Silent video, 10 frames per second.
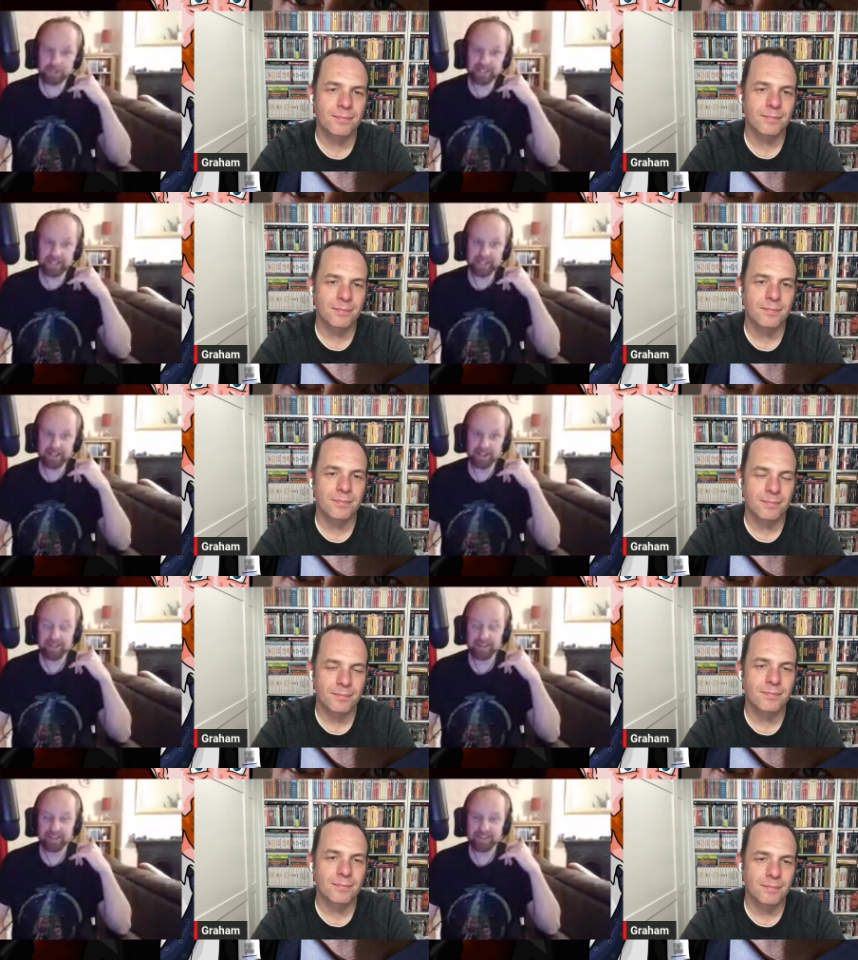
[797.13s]
Speaker 1: his ear.
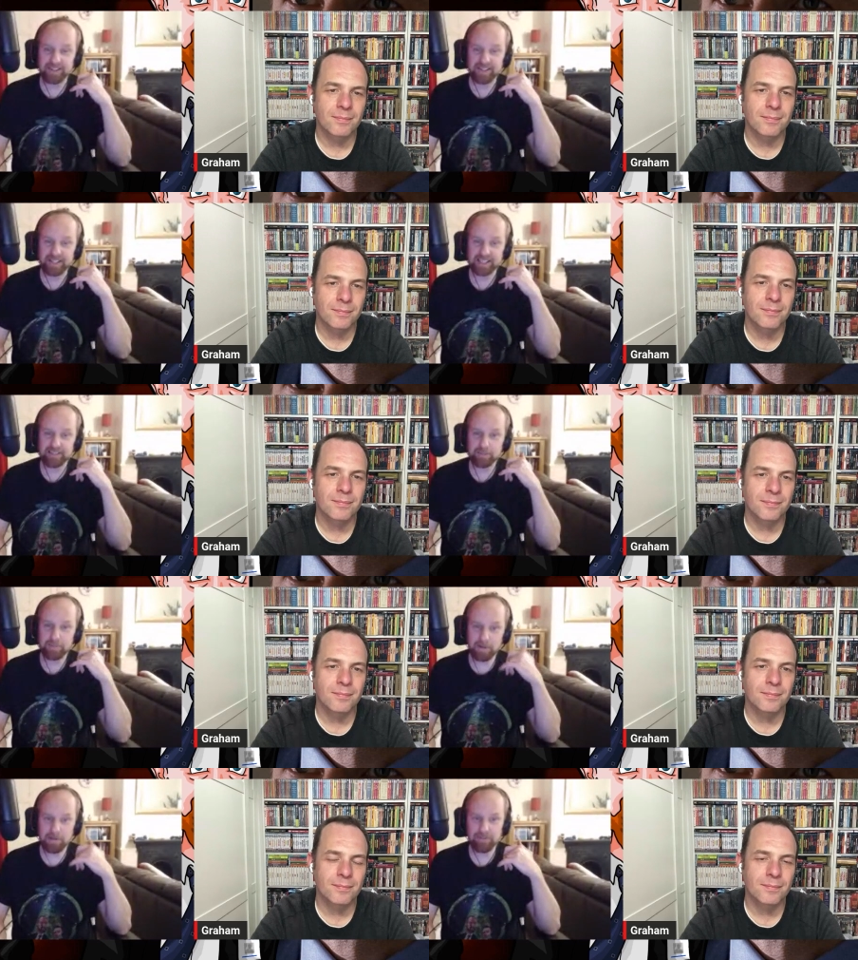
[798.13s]
He's having a
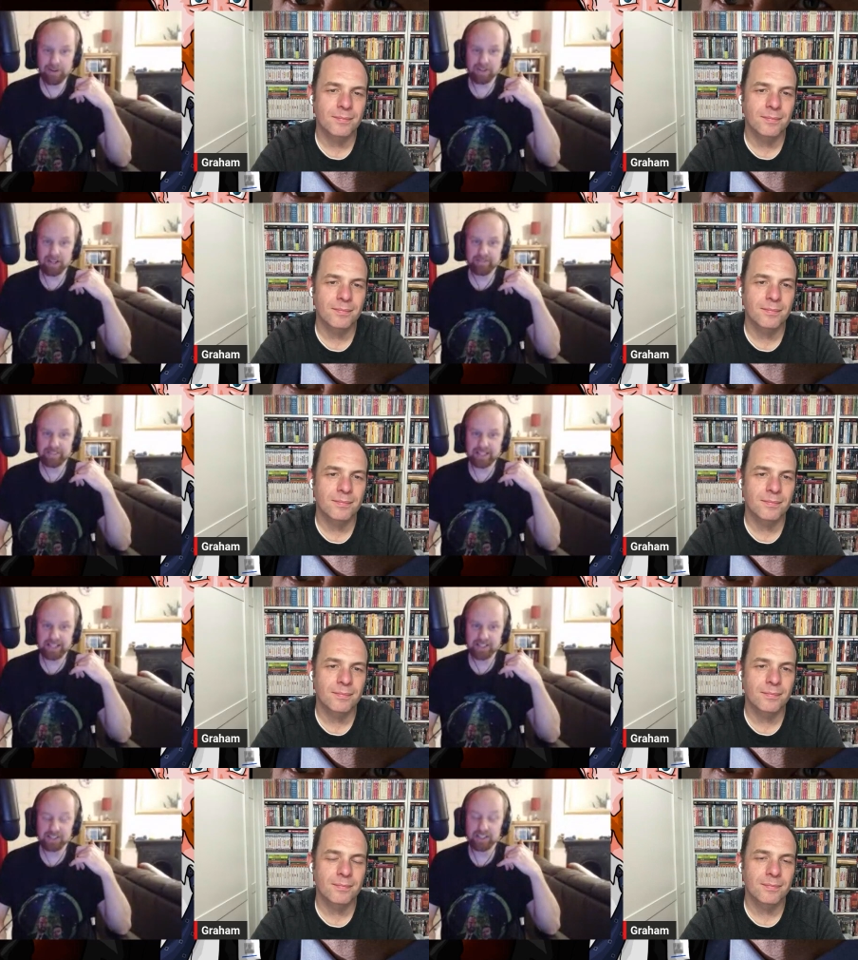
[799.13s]
proper phone
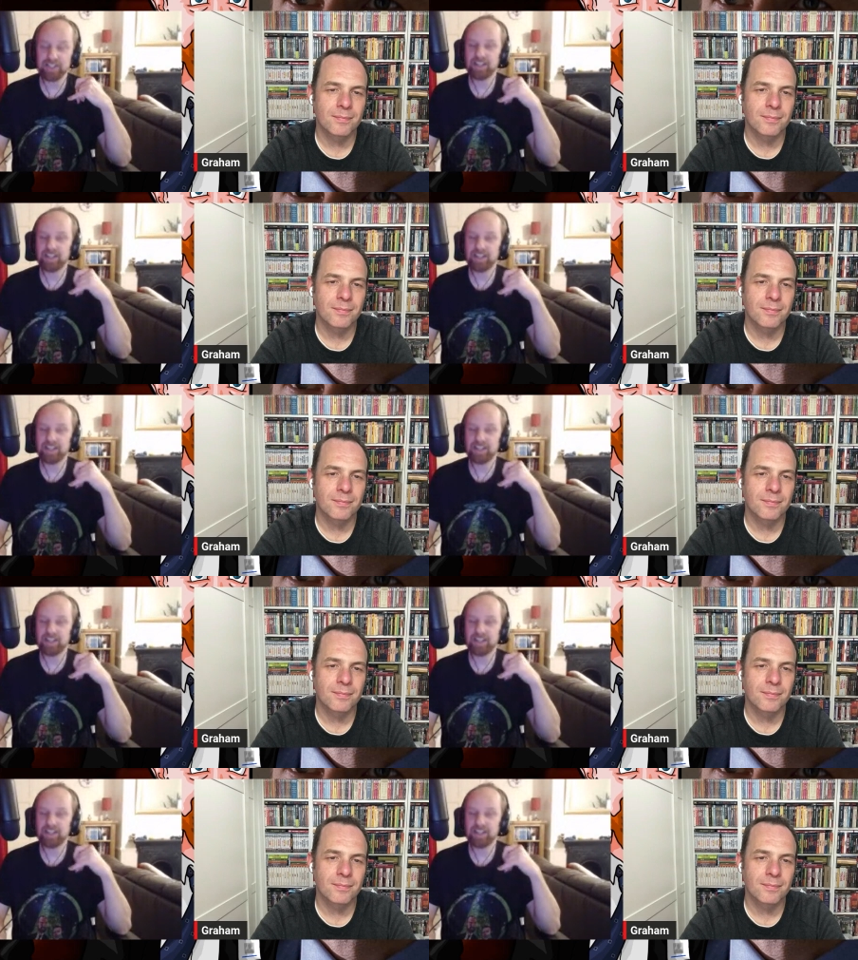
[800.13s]
conversation.